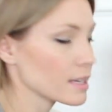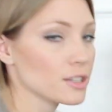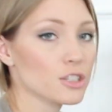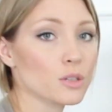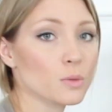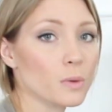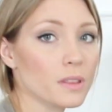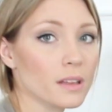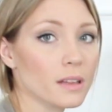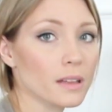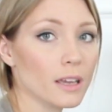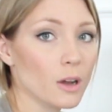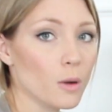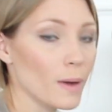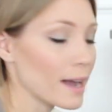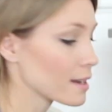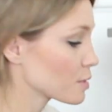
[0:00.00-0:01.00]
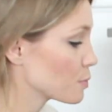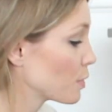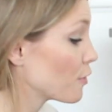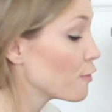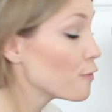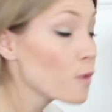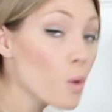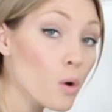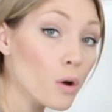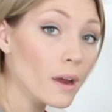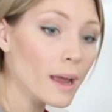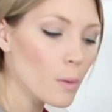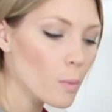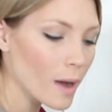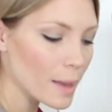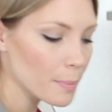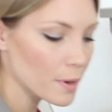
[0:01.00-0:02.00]
section with clear wax, before
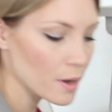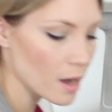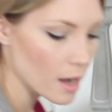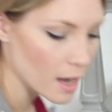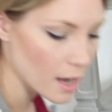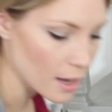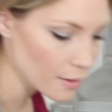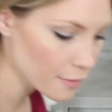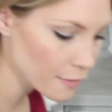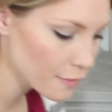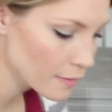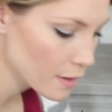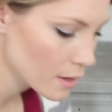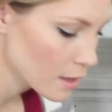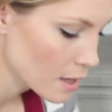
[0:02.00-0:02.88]
I wipe it off,